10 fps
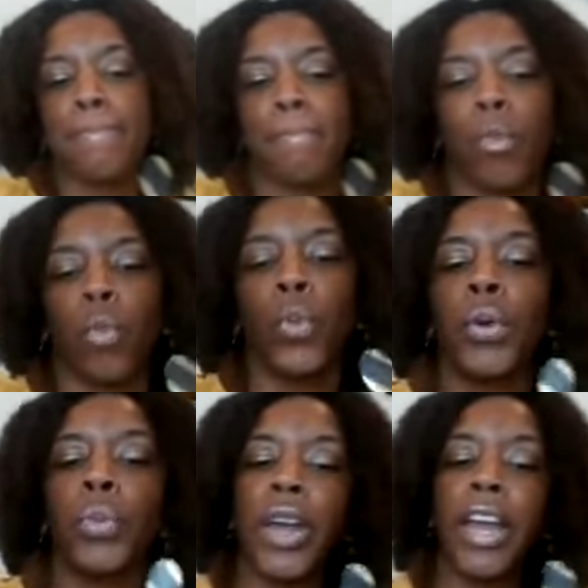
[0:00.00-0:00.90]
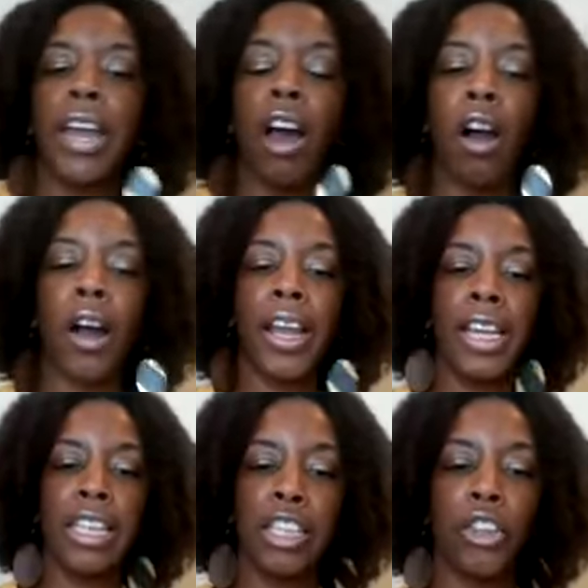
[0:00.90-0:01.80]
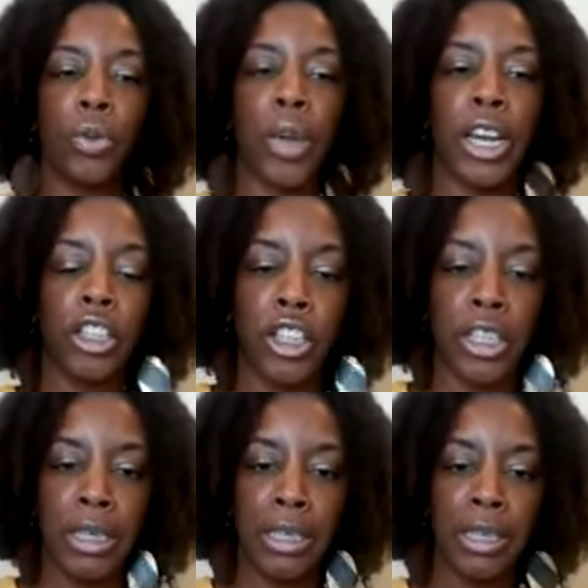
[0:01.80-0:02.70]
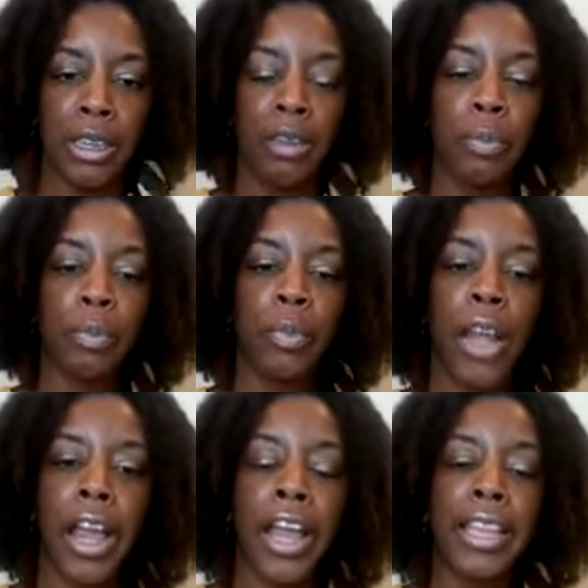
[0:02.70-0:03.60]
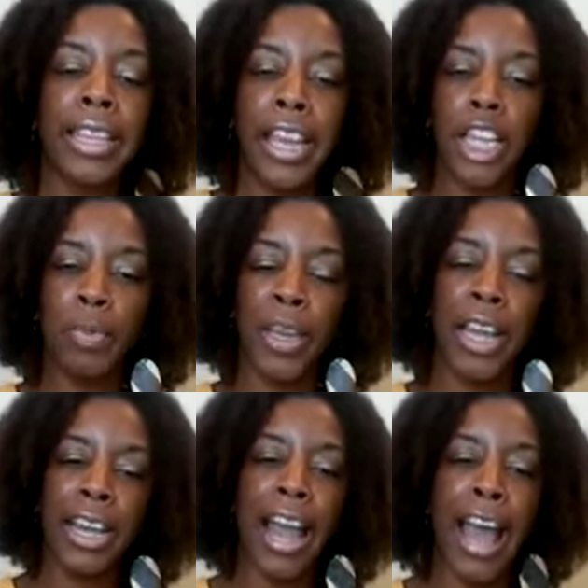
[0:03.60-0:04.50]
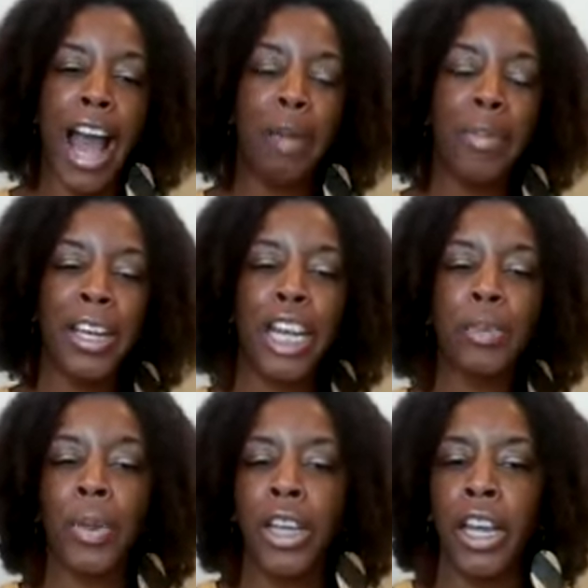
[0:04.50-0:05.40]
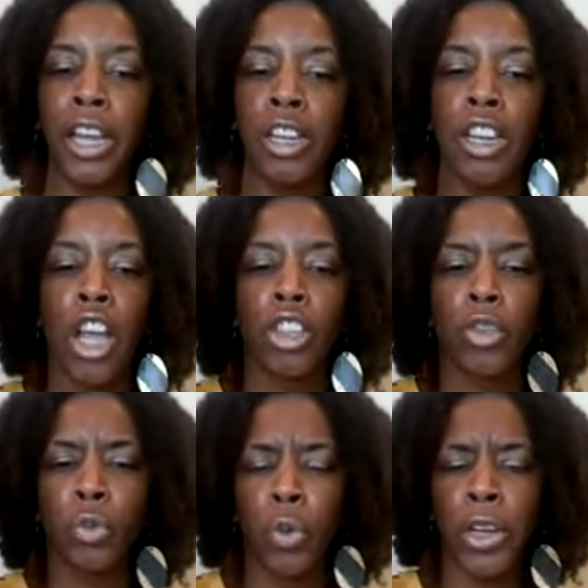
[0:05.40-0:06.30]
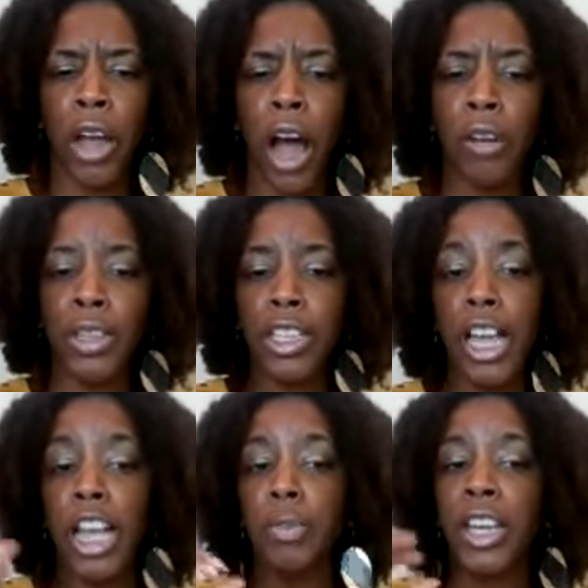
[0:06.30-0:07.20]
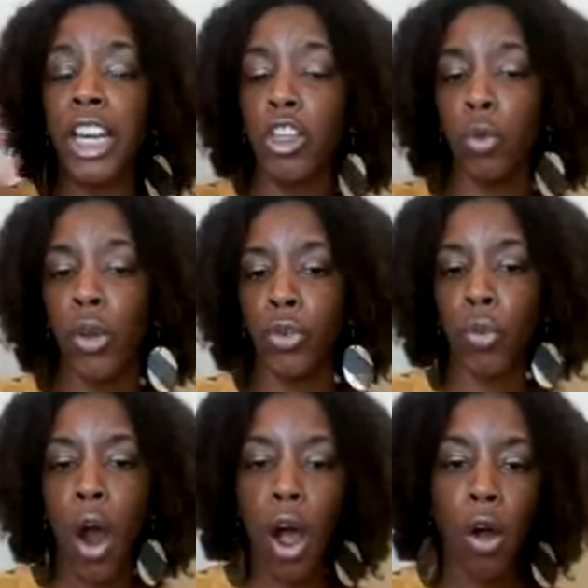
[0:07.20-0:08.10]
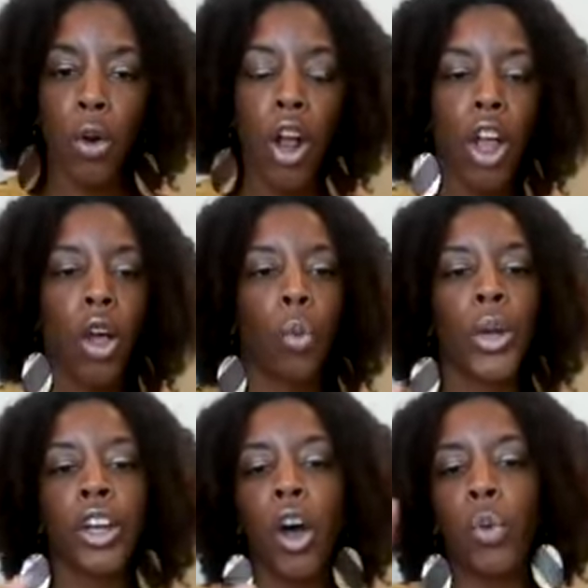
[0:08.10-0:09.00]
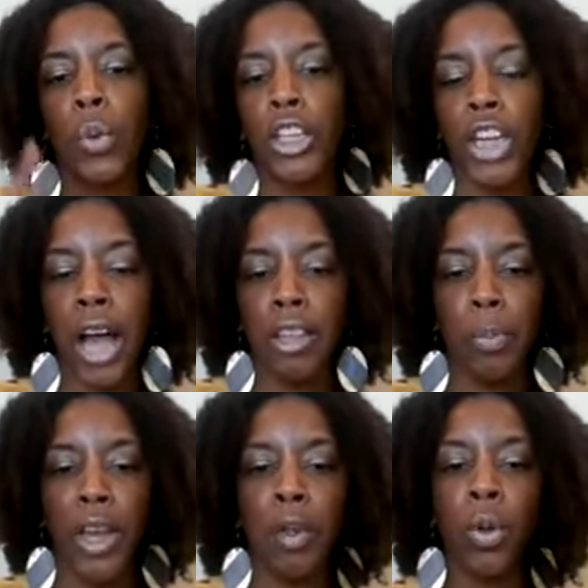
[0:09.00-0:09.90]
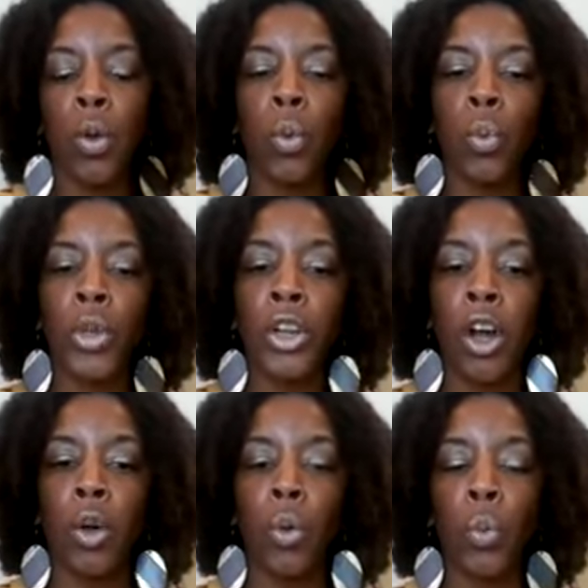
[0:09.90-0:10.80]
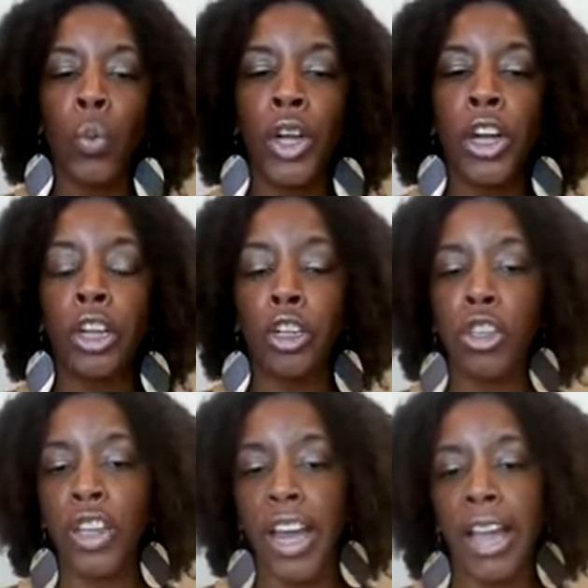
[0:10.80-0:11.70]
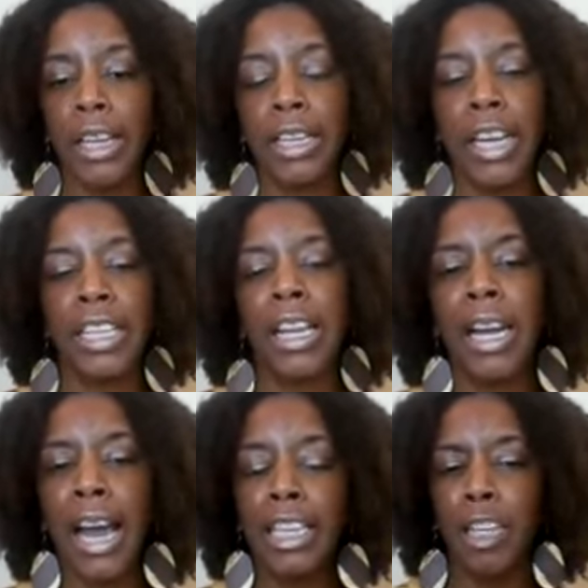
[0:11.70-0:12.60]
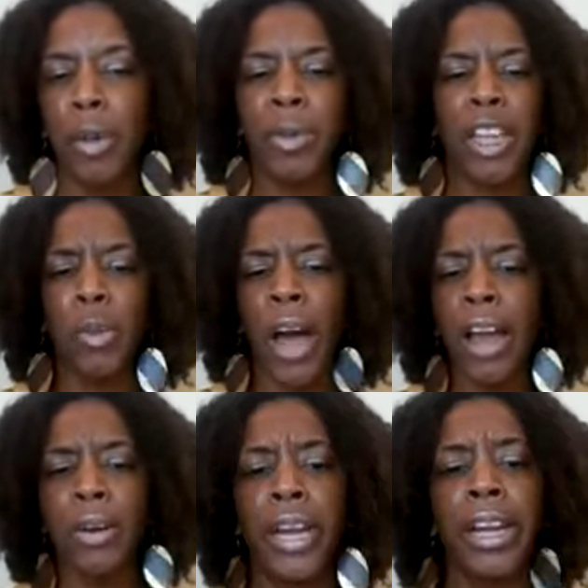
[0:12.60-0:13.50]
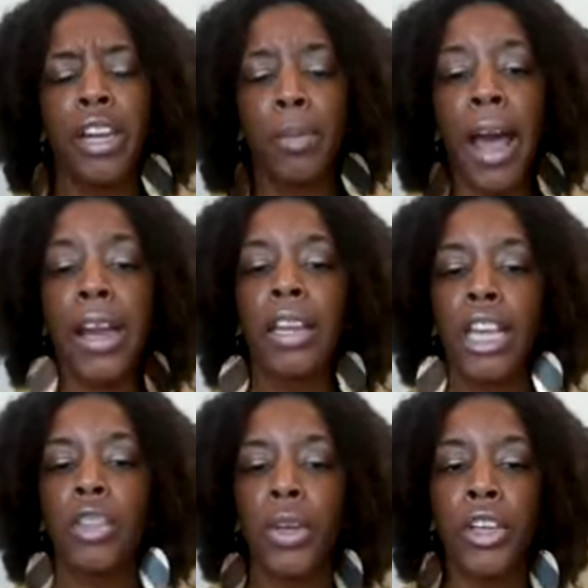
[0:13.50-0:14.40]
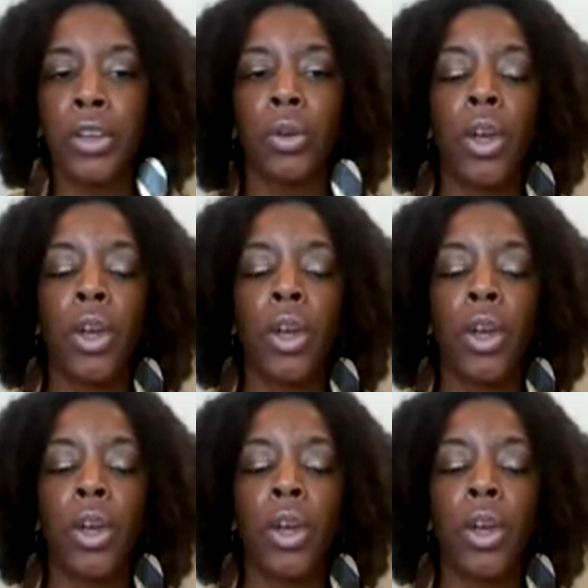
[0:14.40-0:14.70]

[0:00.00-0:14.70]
When we are in situations and things begin to happen, we oftentimes begin to withdraw. We don't reach out to people. We are used to handling things. And a lot of times people say, well, I don't need anybody. Yes, we do.